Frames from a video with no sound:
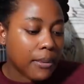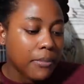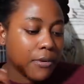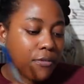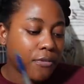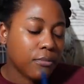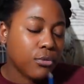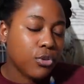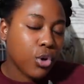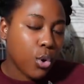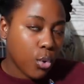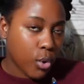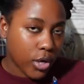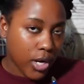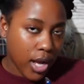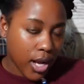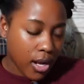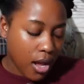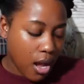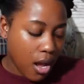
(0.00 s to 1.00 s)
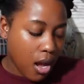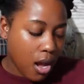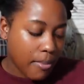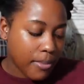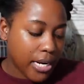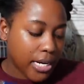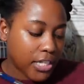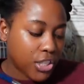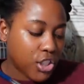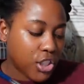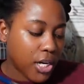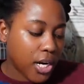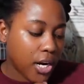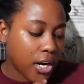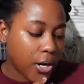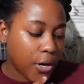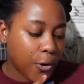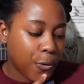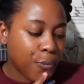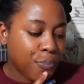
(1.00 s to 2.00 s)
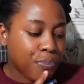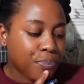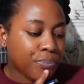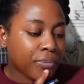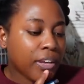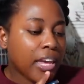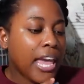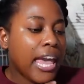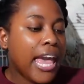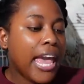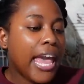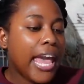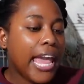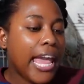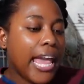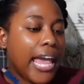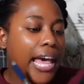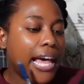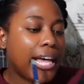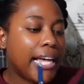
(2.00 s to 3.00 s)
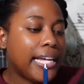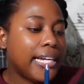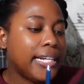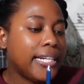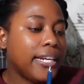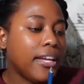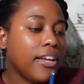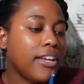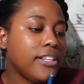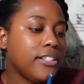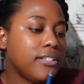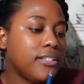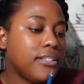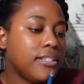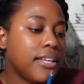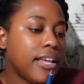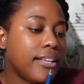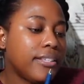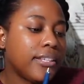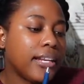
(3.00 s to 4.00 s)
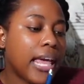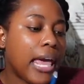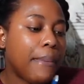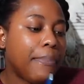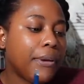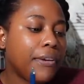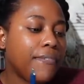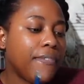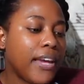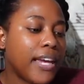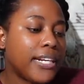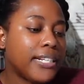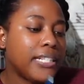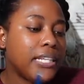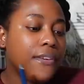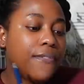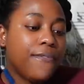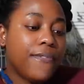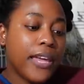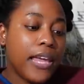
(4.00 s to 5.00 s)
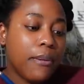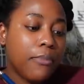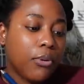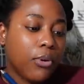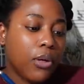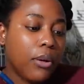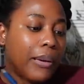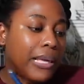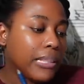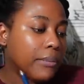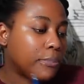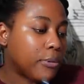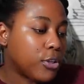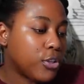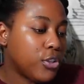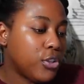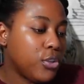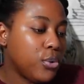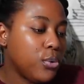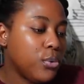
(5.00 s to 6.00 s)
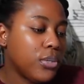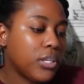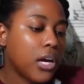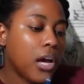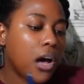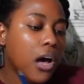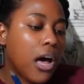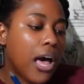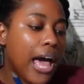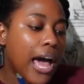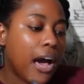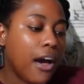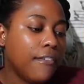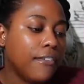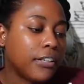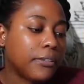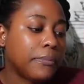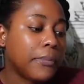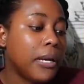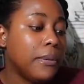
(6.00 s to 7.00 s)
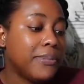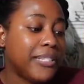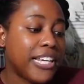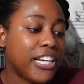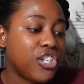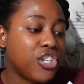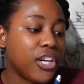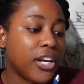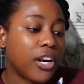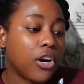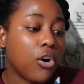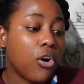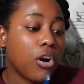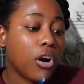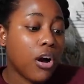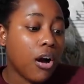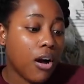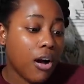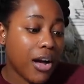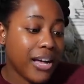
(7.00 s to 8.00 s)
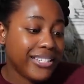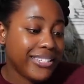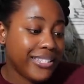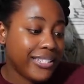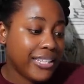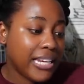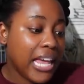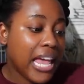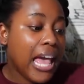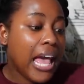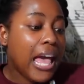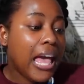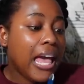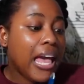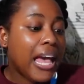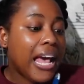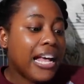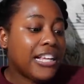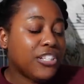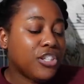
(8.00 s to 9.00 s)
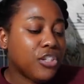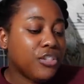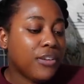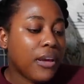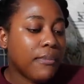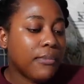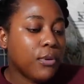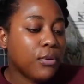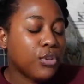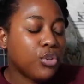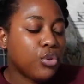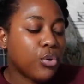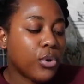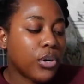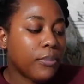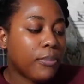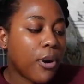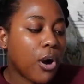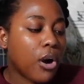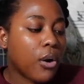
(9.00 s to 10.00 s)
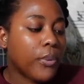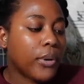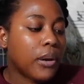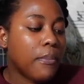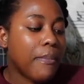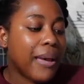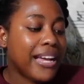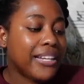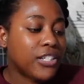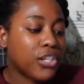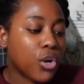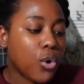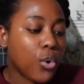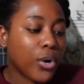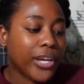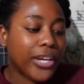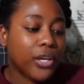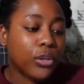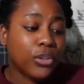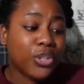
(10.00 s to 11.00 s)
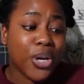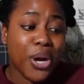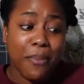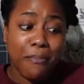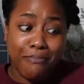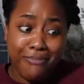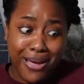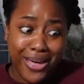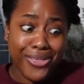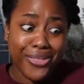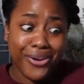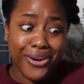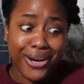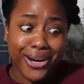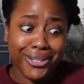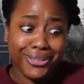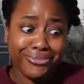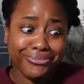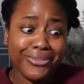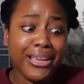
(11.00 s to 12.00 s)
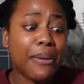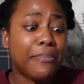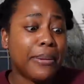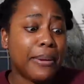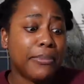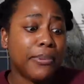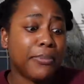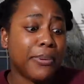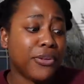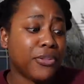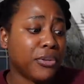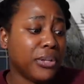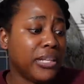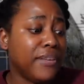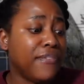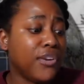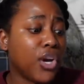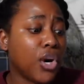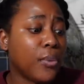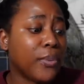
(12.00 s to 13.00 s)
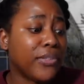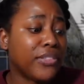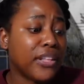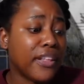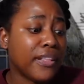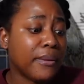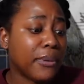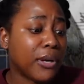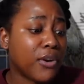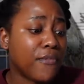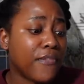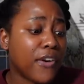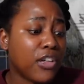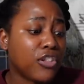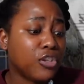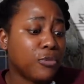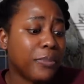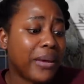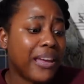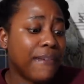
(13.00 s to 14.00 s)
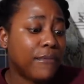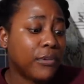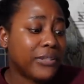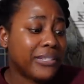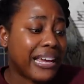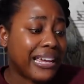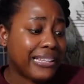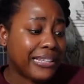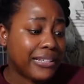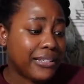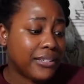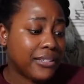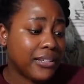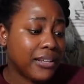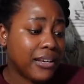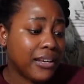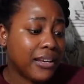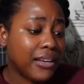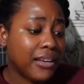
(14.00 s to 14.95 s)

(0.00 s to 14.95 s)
coming from Tor.com next year. And it says an epic fantasy fable about the pursuit of an obsession at all costs. Esther's family was torn apart when a manticore killed her mother and baby brother, leaving her with nothing but her father's painful silence